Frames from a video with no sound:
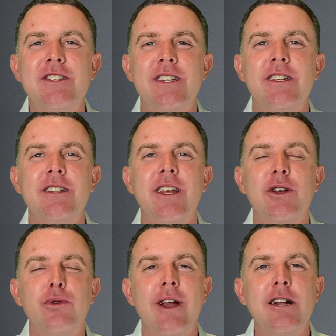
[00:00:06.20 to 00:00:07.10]
is an
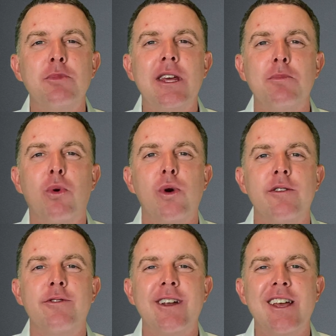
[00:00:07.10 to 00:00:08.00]
incredibly
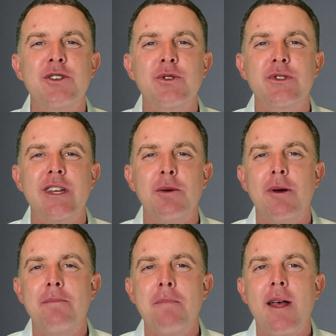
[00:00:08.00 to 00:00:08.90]
important financial statement.